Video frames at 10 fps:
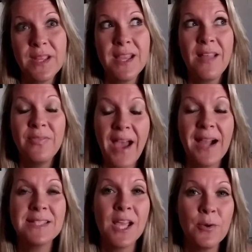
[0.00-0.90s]

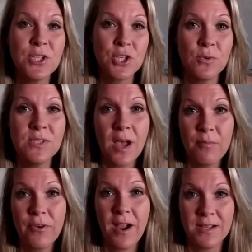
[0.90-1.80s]
That's how it shows
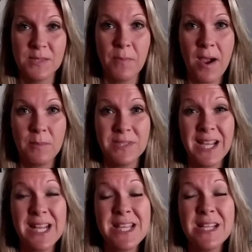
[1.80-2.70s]
up for us moms.
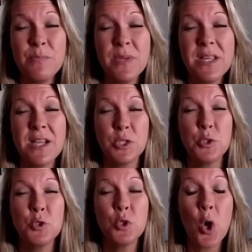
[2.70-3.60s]
And it can be
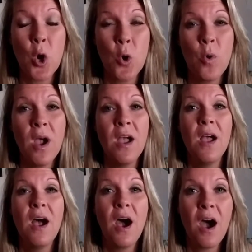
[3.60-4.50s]
so
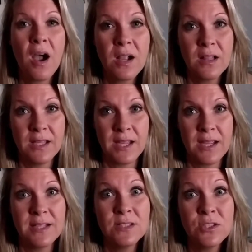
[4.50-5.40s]

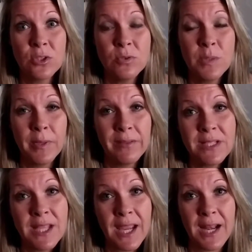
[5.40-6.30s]
ugly and so
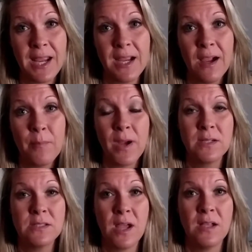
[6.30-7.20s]
debilitating
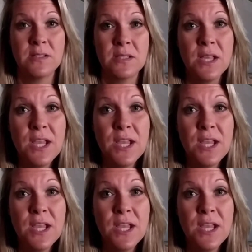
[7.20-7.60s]
amongst us.